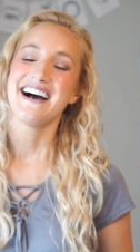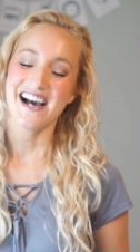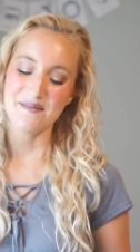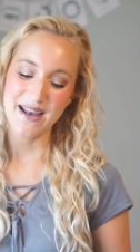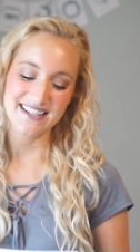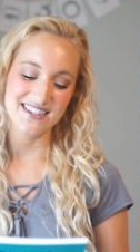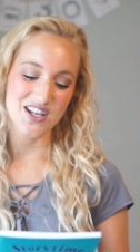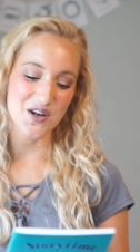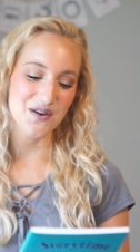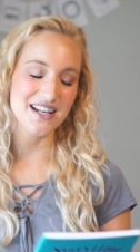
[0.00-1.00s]
And
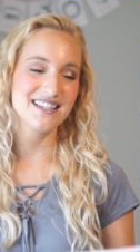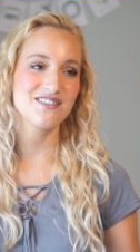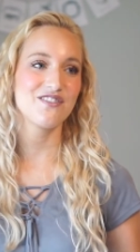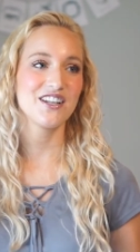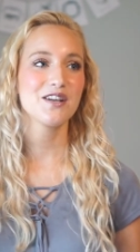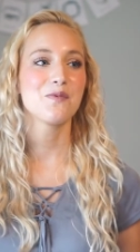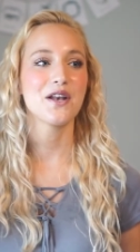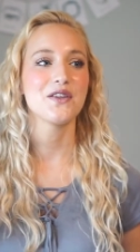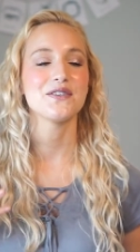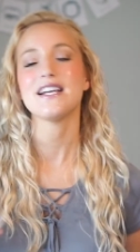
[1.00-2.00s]
so it's really
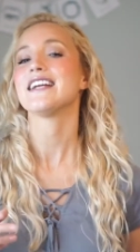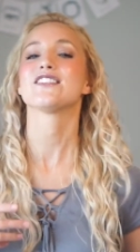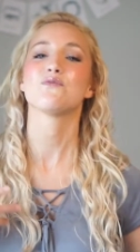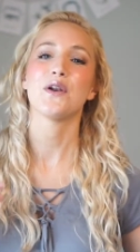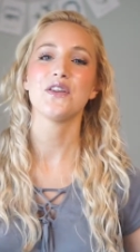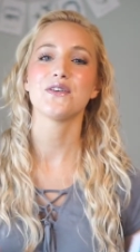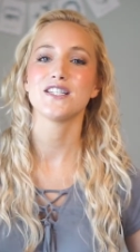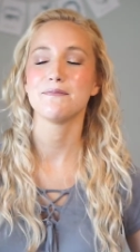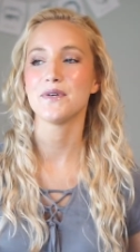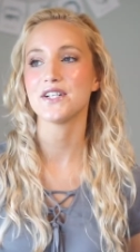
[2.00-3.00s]
one of
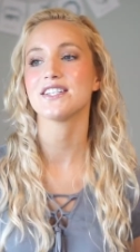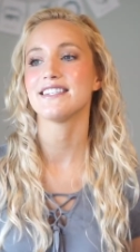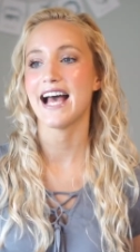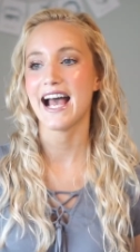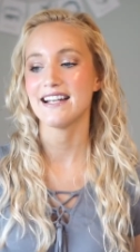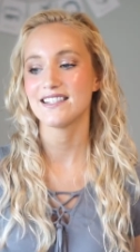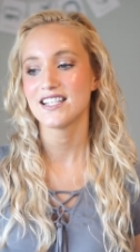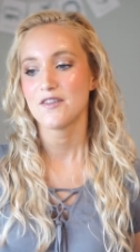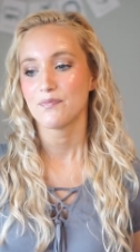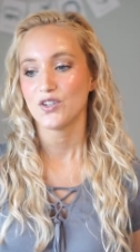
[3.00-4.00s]
those books that
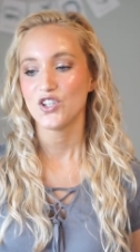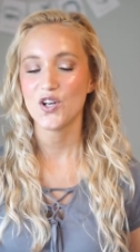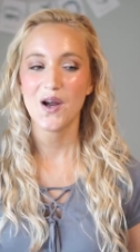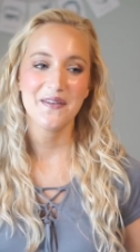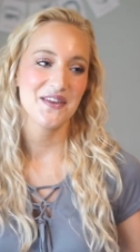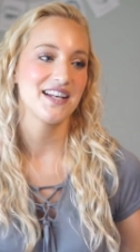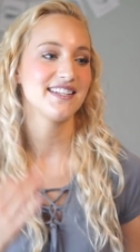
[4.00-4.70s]
you don't have to